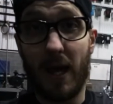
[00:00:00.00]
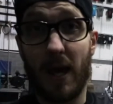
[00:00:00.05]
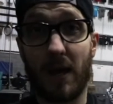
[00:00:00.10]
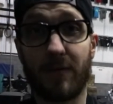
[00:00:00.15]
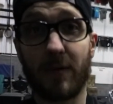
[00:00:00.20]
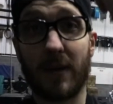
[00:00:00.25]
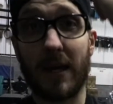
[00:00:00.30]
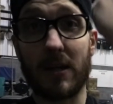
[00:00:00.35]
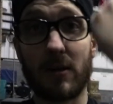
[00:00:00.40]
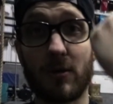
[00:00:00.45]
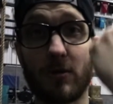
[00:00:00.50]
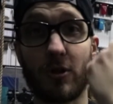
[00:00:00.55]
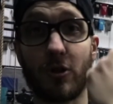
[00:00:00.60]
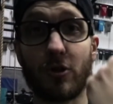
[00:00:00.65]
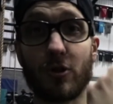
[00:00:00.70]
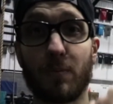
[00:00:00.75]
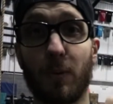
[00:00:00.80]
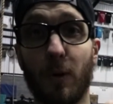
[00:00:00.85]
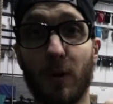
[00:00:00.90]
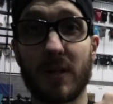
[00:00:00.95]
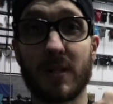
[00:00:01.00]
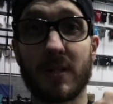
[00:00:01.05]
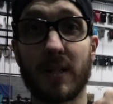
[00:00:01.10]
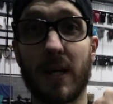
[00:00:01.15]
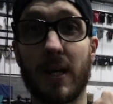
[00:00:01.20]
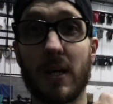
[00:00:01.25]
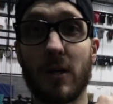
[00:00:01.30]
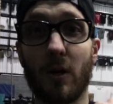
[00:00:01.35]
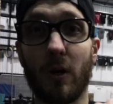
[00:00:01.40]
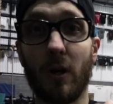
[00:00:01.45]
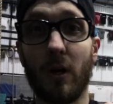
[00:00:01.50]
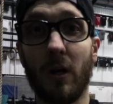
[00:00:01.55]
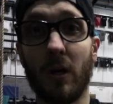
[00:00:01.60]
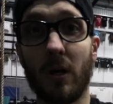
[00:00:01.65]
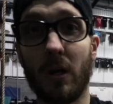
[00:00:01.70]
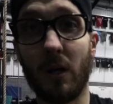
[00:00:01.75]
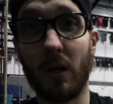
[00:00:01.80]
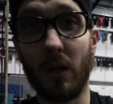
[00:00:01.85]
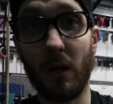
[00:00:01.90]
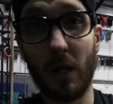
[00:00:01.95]
If you get used to just pulling to here,
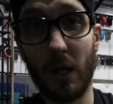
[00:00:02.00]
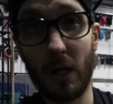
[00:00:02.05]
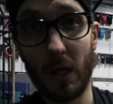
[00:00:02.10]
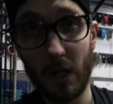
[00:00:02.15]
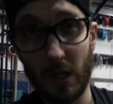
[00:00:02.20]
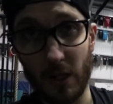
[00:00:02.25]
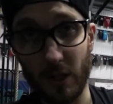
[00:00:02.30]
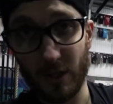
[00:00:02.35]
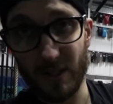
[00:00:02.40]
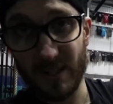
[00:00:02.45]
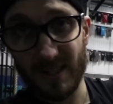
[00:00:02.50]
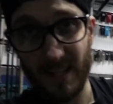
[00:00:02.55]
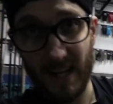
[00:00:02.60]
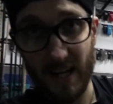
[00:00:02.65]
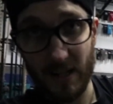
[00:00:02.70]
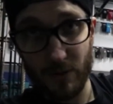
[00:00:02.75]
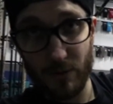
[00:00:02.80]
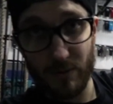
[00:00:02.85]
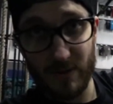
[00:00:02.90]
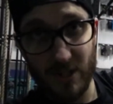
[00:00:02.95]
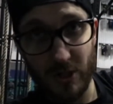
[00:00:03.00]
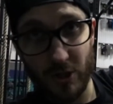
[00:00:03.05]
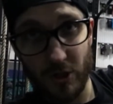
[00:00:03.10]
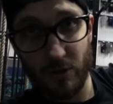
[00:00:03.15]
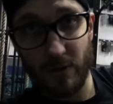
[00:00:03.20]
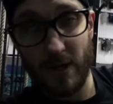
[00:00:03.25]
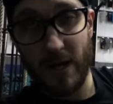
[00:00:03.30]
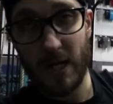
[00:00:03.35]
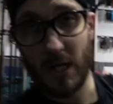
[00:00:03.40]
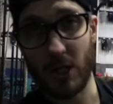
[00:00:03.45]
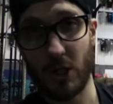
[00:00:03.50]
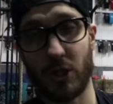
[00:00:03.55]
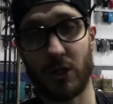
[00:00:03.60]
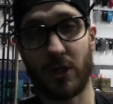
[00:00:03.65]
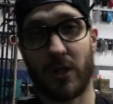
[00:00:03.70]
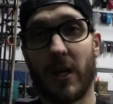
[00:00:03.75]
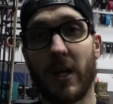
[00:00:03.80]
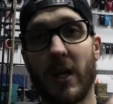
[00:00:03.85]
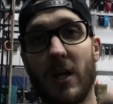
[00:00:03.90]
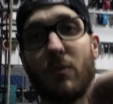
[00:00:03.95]
you're going to start doing this strange
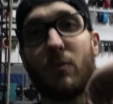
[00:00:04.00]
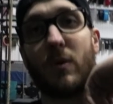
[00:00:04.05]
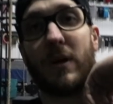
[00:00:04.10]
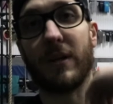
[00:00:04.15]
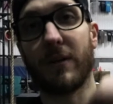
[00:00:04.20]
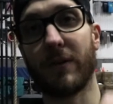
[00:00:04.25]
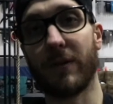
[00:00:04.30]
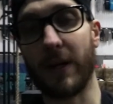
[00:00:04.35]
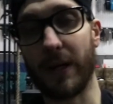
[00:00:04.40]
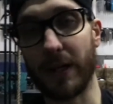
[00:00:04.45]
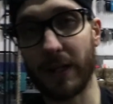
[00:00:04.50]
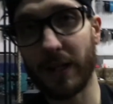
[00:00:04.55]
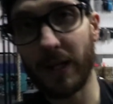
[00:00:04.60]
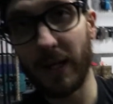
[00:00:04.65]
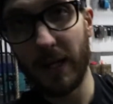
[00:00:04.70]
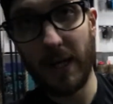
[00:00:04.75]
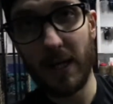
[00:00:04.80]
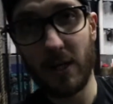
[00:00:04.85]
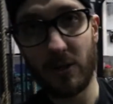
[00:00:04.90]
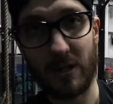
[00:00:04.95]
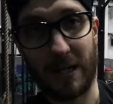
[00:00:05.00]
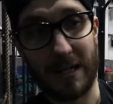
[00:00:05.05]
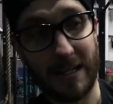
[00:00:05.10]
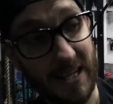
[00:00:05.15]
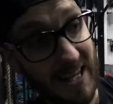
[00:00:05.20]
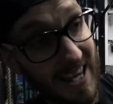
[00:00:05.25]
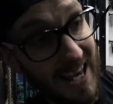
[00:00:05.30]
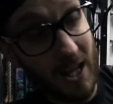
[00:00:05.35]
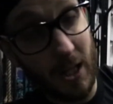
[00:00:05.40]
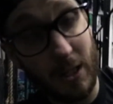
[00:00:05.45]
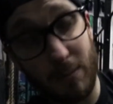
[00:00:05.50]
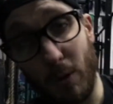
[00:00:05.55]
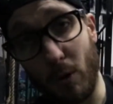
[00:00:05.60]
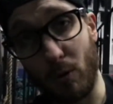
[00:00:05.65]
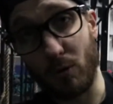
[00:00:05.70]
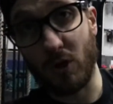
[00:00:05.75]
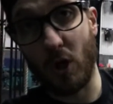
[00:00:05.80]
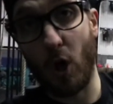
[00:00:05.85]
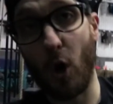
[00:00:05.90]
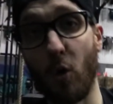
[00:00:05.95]
chicken wing thing, trying to get your
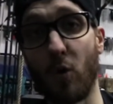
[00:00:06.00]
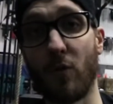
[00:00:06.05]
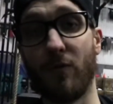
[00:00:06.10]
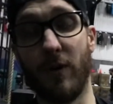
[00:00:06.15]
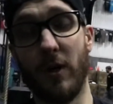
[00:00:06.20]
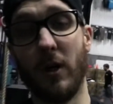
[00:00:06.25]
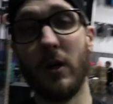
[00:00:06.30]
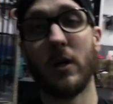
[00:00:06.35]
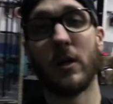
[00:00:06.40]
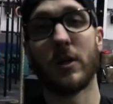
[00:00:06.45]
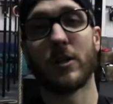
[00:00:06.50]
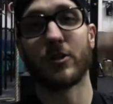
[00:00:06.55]
elbows over.